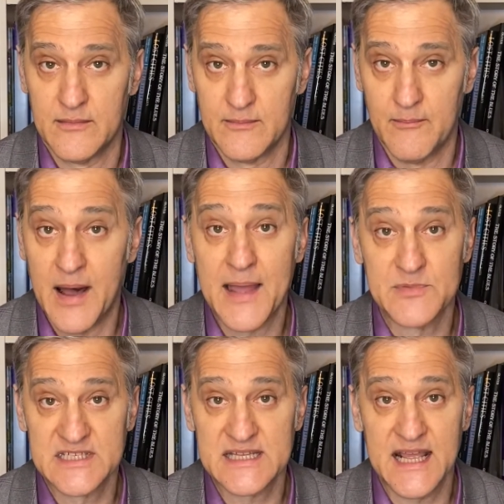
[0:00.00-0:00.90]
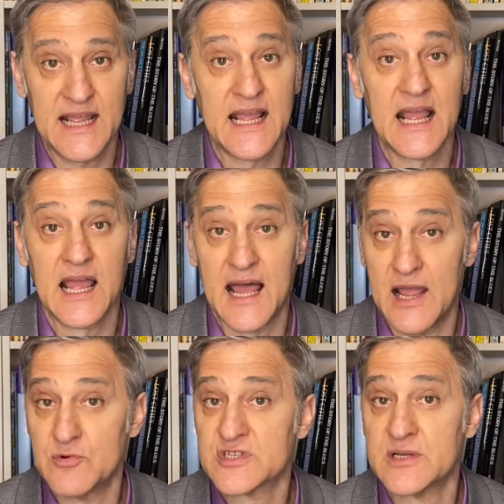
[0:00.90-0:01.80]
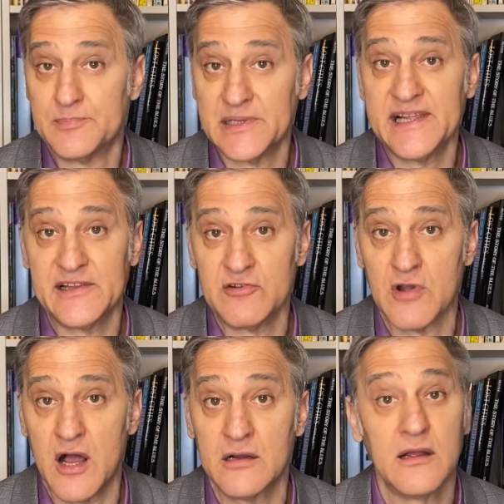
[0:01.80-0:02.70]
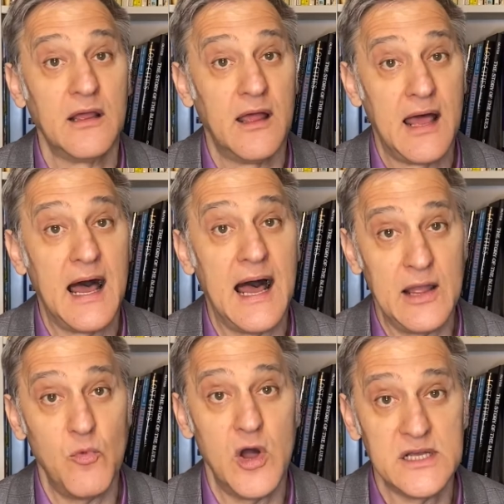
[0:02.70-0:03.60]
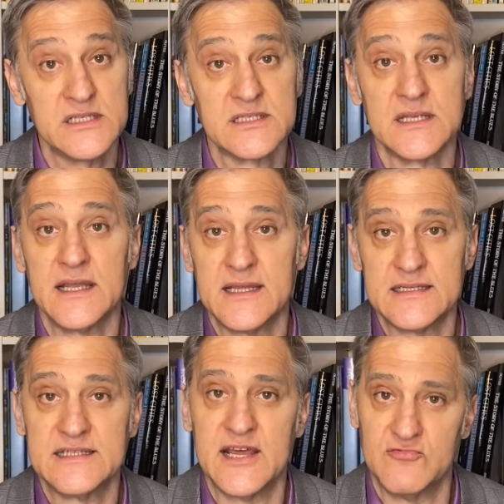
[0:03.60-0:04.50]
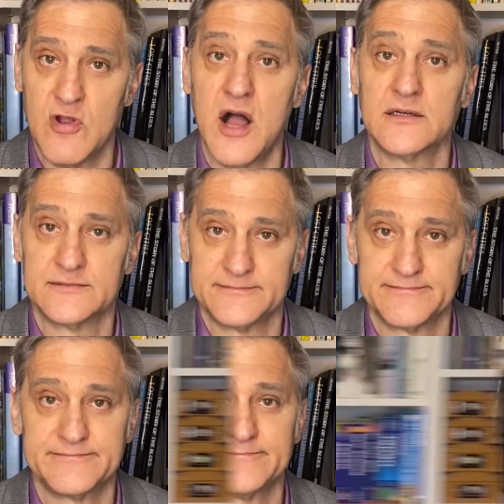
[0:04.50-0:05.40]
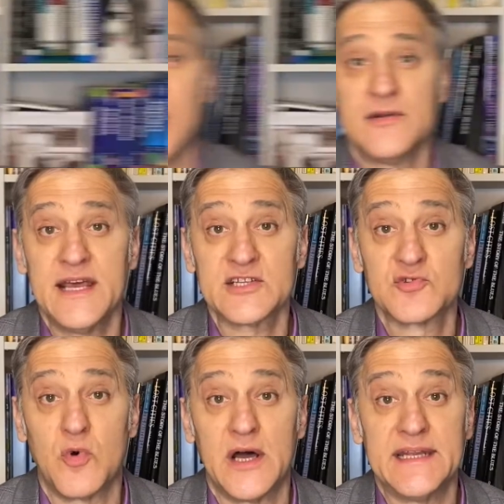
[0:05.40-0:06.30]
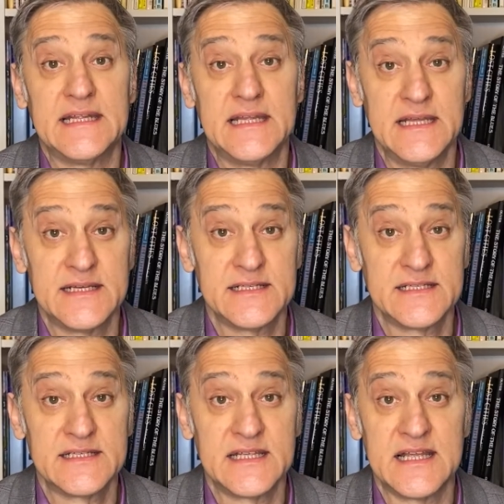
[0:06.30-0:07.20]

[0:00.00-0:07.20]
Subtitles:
My mistake. I was completely wrong. I was dead wrong. Our next one is